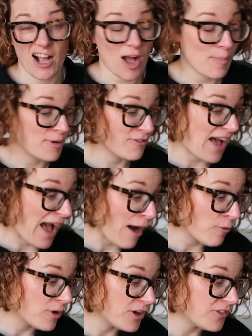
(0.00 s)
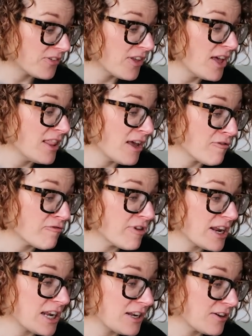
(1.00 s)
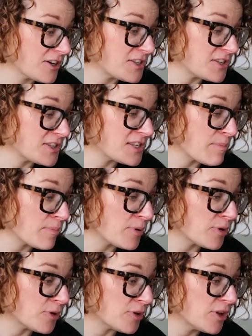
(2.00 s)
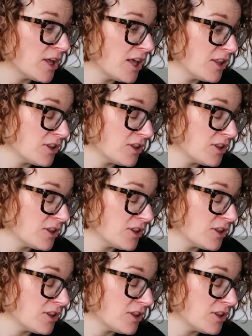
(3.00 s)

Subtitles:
a couple of hours. They're really nice and simple.